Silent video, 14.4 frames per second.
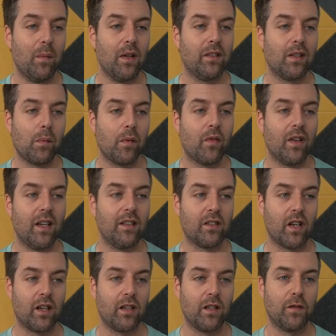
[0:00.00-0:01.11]
Some of it had
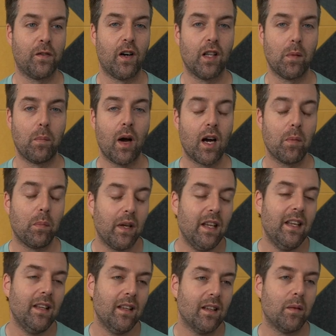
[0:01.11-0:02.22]
started to fall apart, but
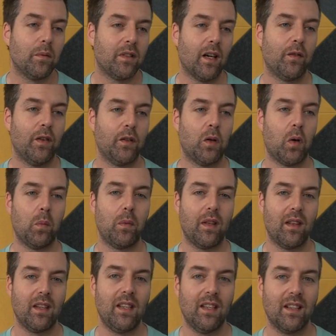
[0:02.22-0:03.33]
he himself had told me
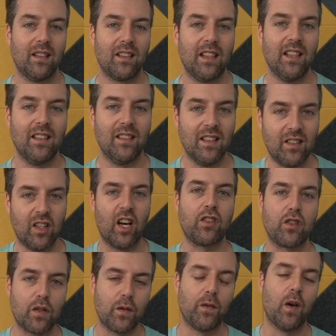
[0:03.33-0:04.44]
that he and his kids had
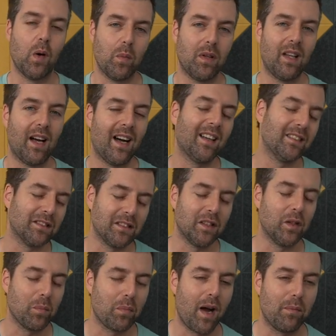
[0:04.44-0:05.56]
touched the foam a lot, and
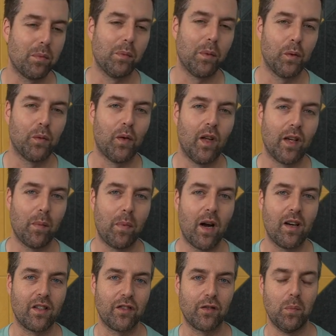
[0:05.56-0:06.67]
so it probably was falling
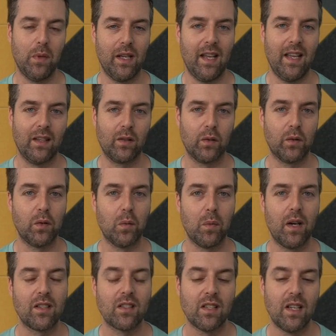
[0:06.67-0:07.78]
apart just from being handled too
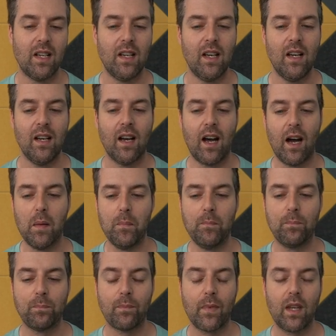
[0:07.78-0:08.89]
much.
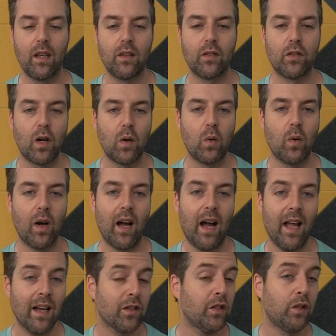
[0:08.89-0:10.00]
So I
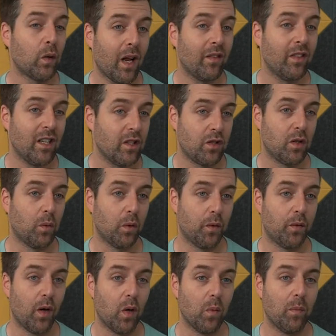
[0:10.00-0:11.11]
actually don't have an issue with
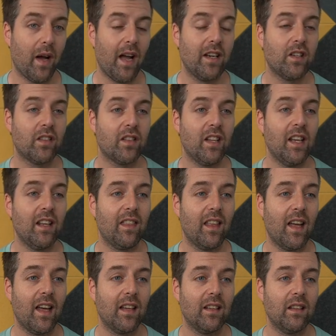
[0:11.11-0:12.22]
foam. I just think
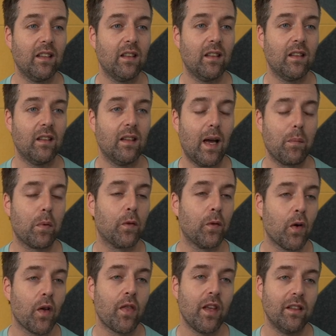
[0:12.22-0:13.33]
that I
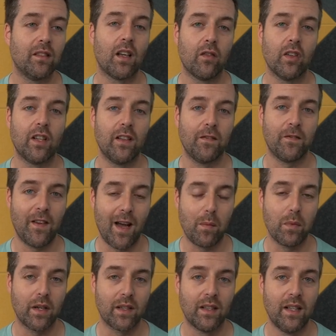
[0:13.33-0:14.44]
prefer things covered in
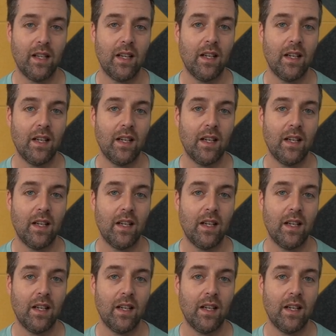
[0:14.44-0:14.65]
fabric.